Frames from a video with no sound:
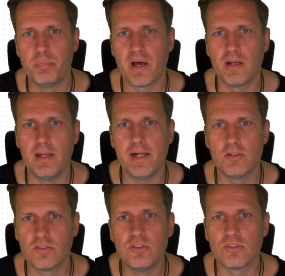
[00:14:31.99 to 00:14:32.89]
parallel
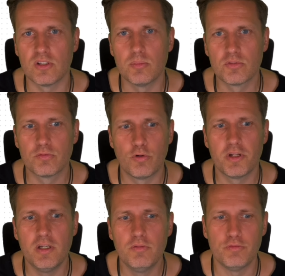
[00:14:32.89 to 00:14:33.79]
systems for
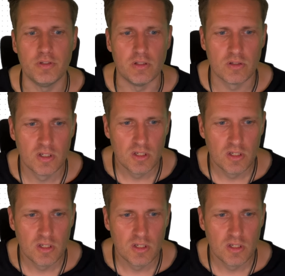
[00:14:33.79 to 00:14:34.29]
the in-feed.